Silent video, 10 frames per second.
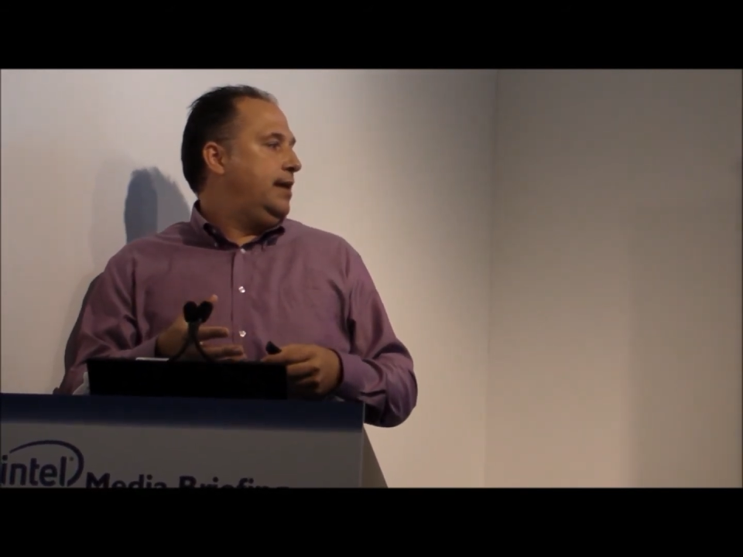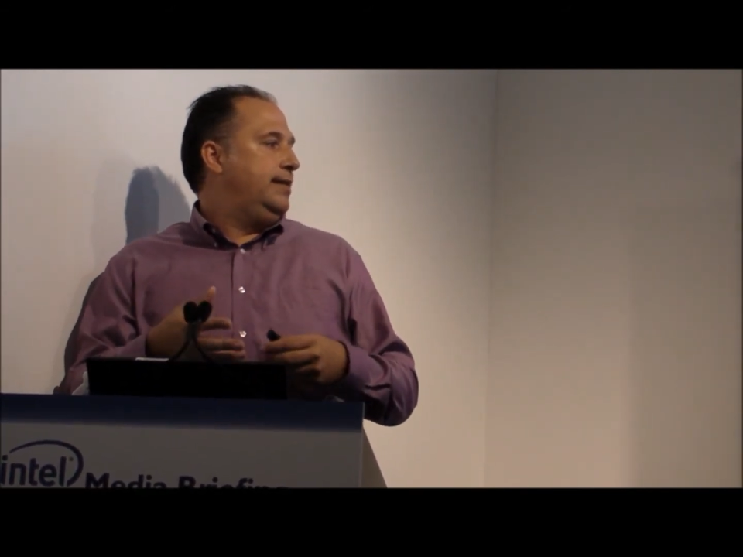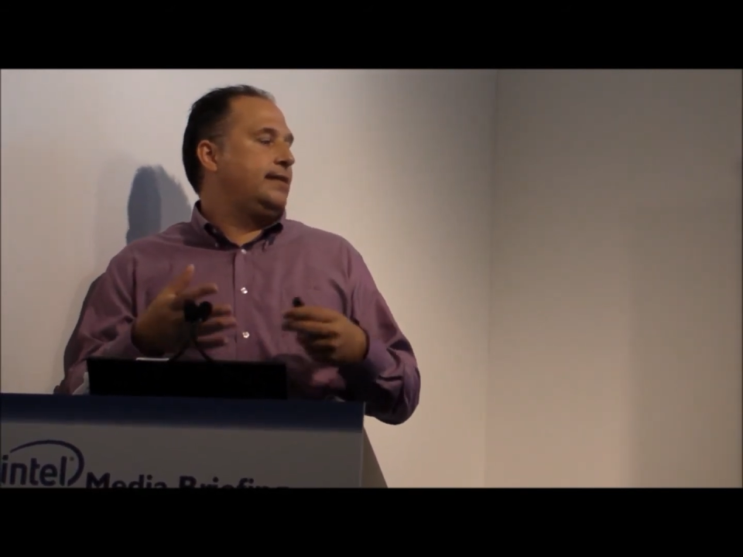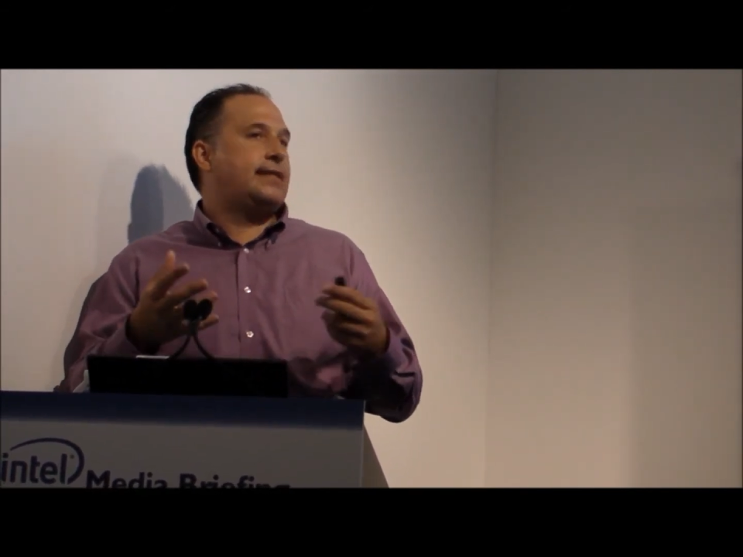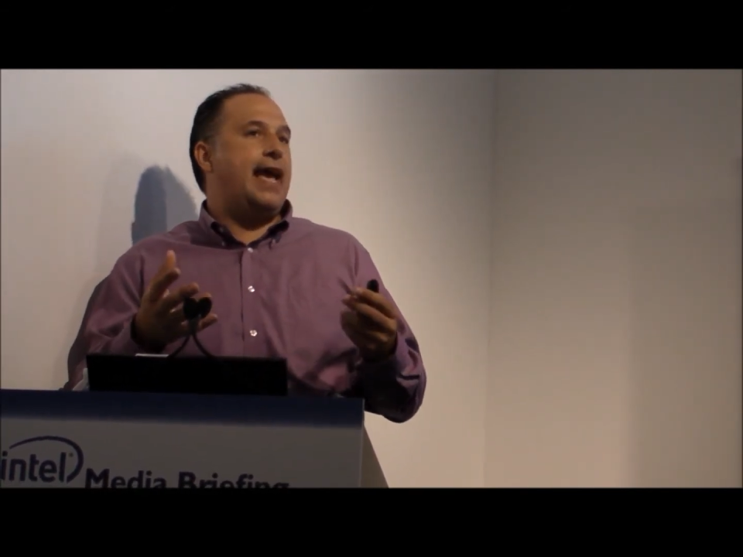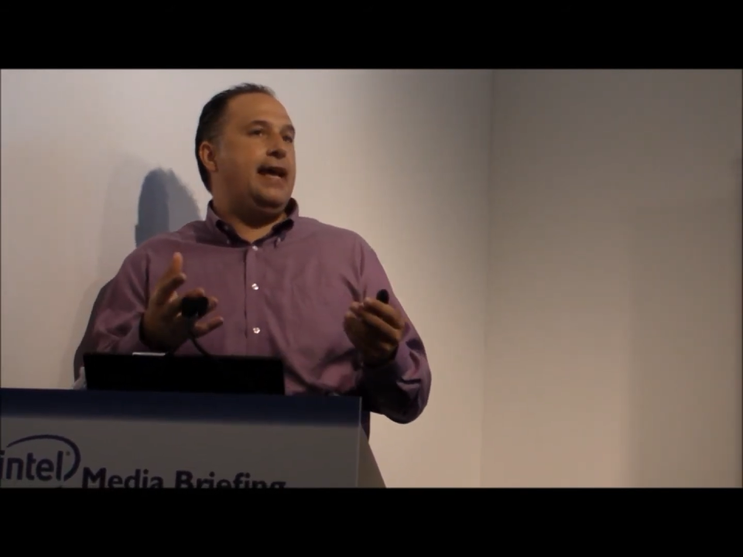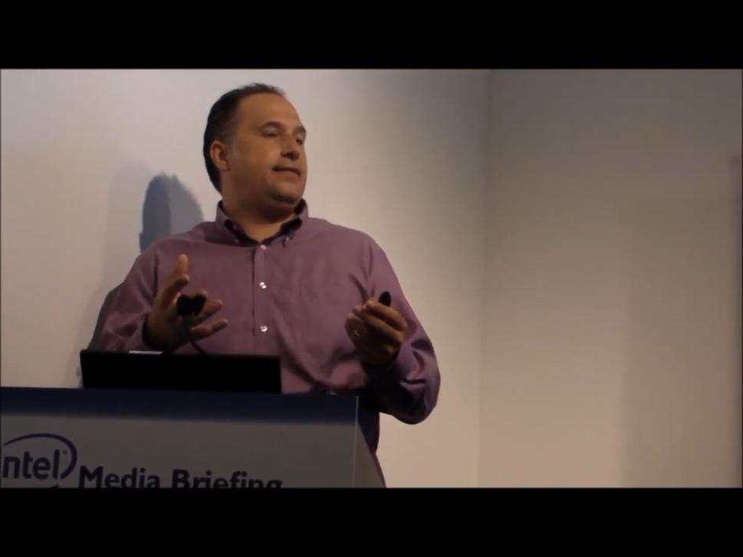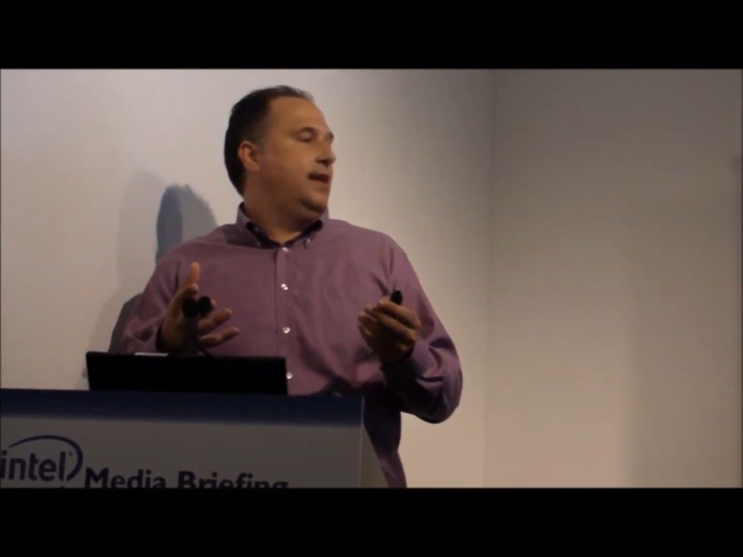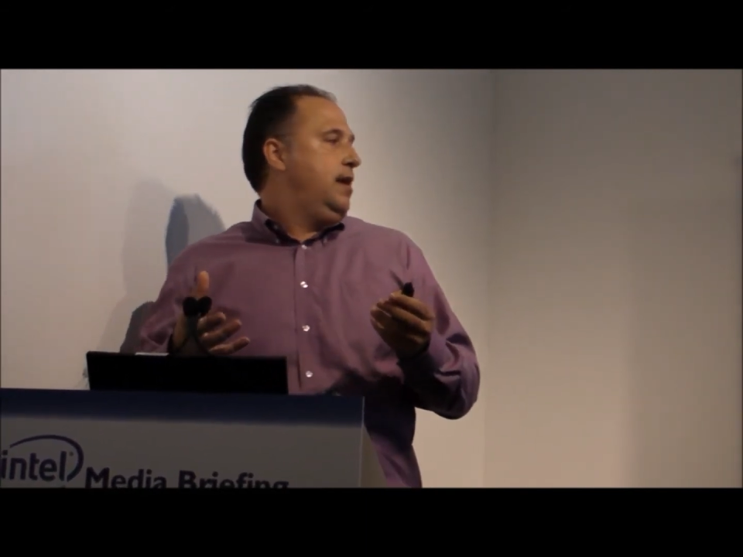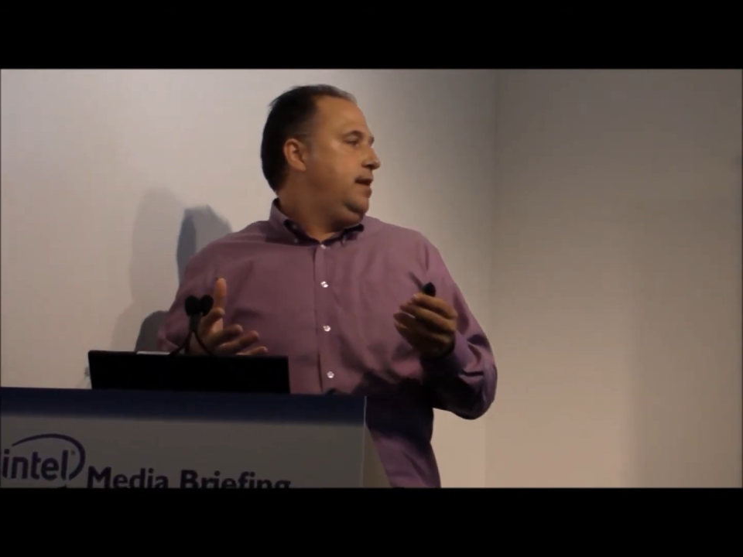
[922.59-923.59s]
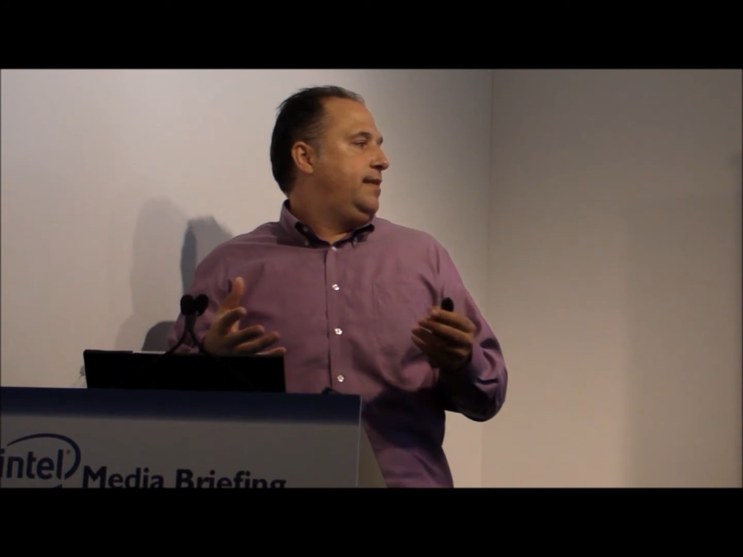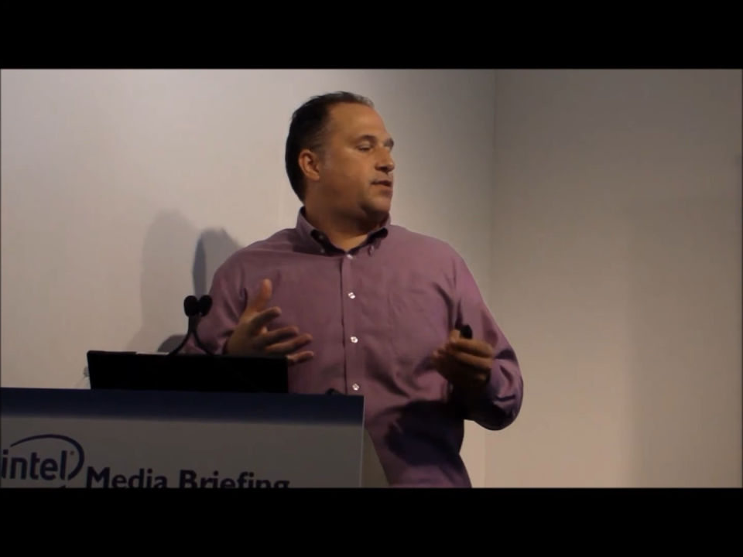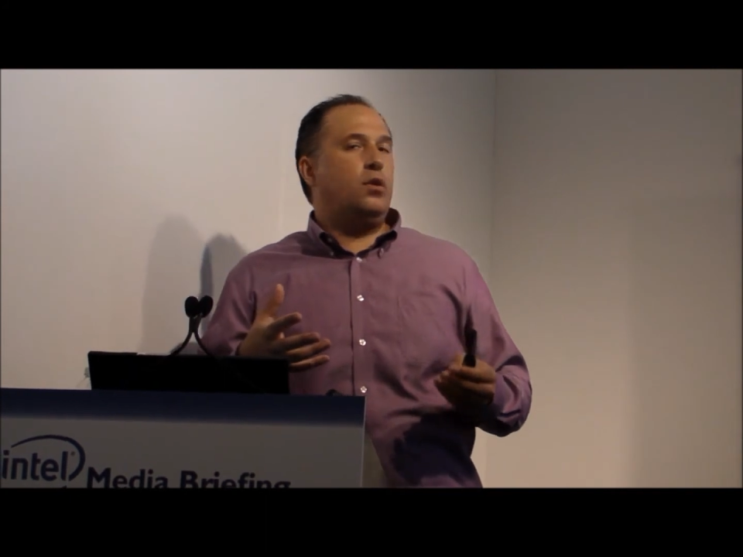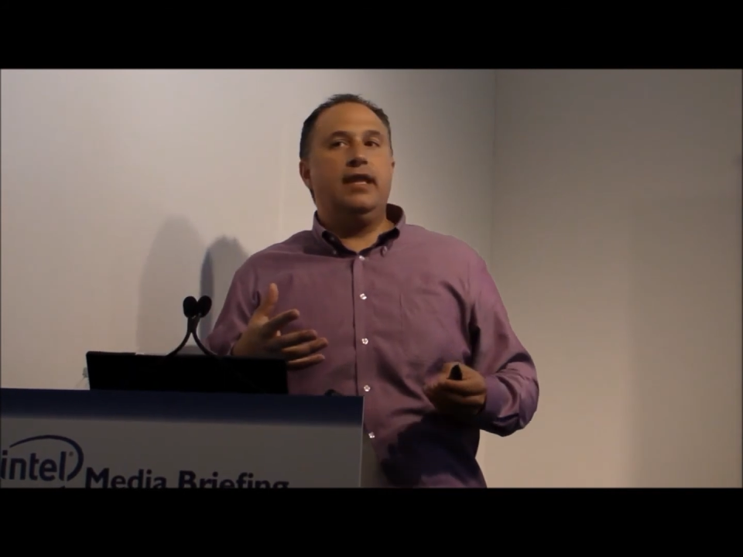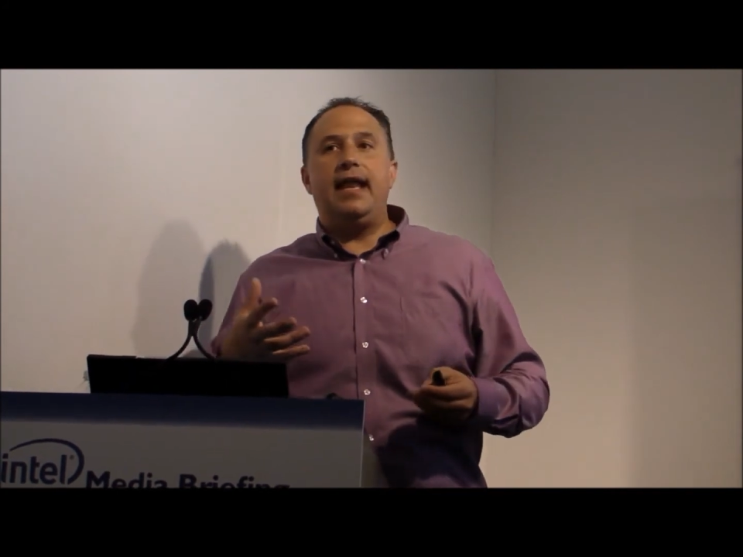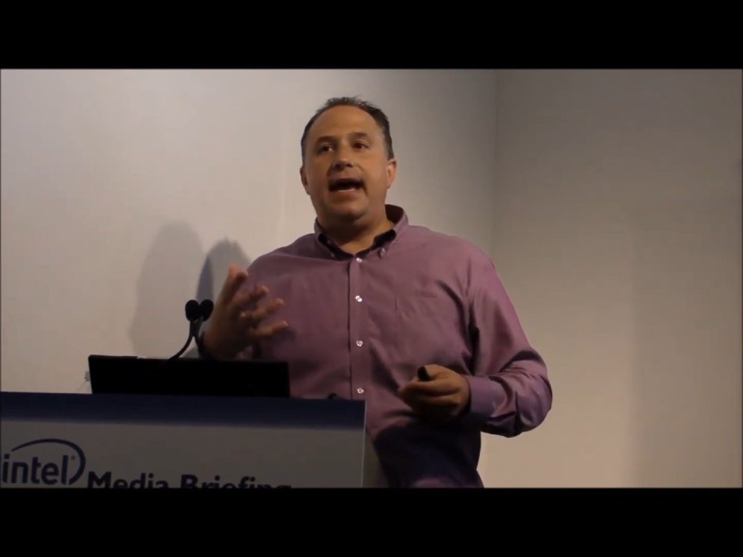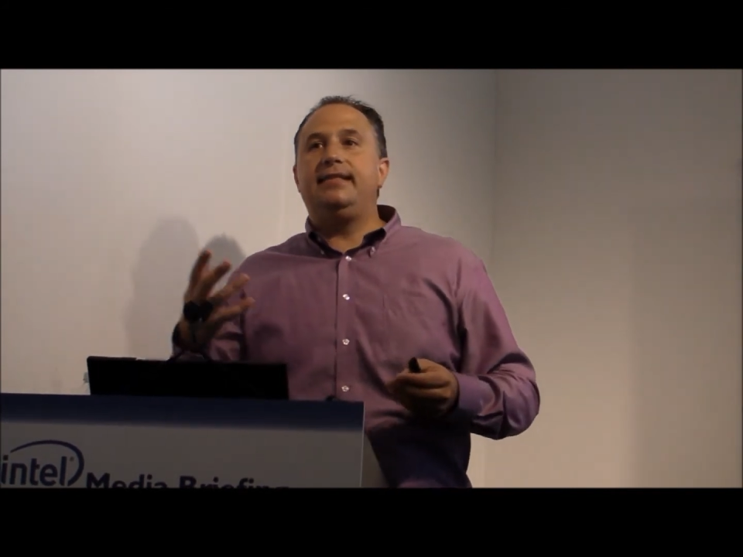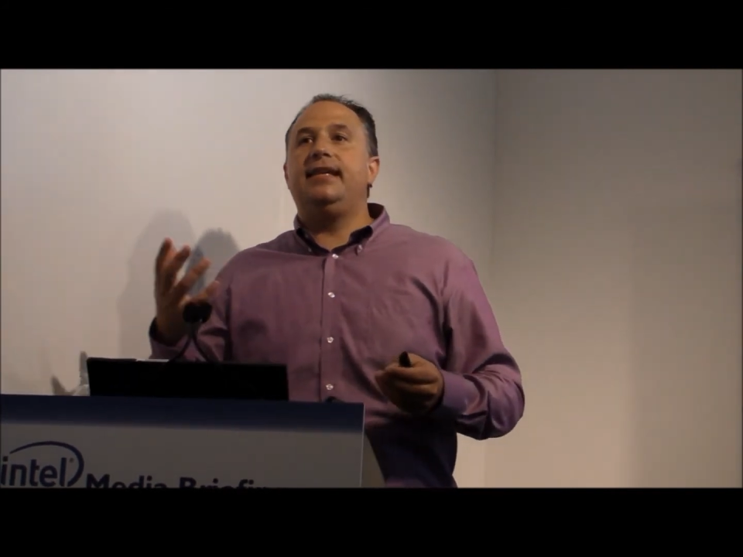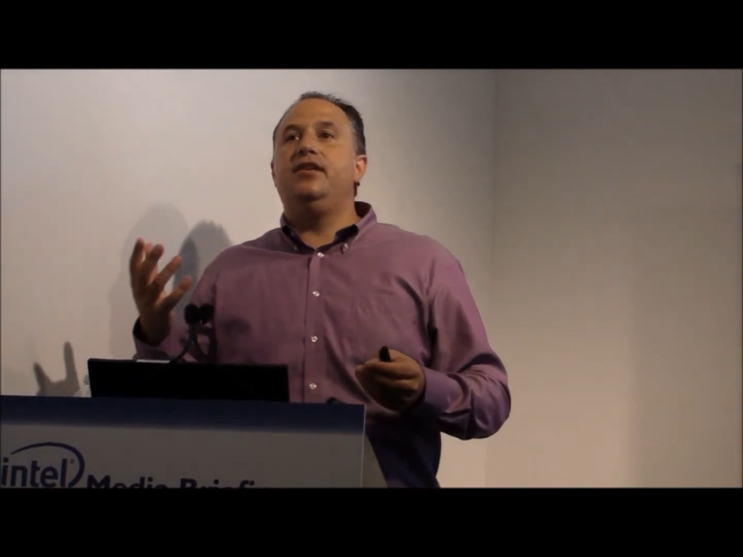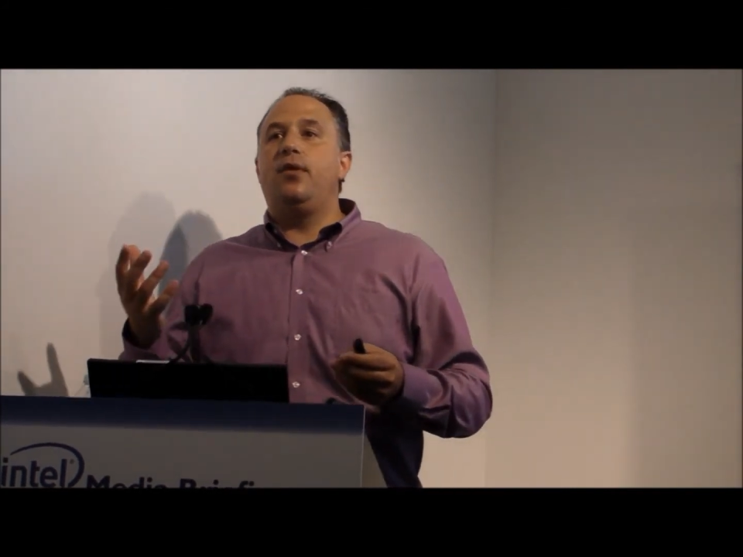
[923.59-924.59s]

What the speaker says: In this case, this will let IT